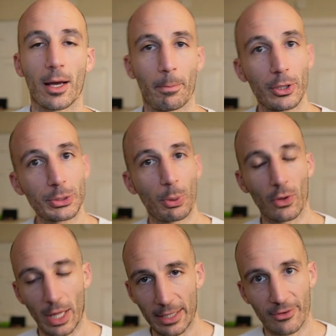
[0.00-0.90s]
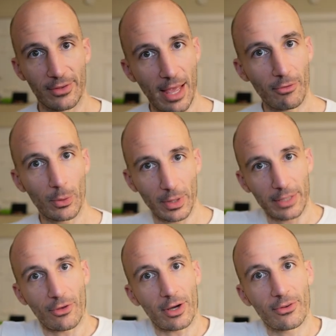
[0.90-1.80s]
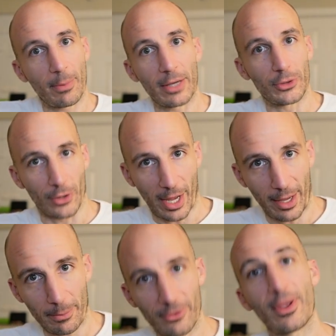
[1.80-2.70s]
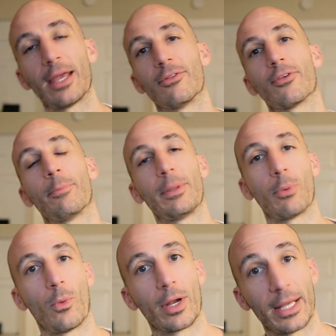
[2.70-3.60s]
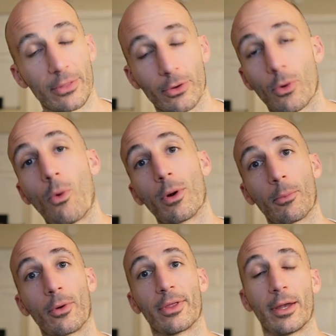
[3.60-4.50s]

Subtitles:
push-pull legs never really talks about your abs, and some people want to hit their core more than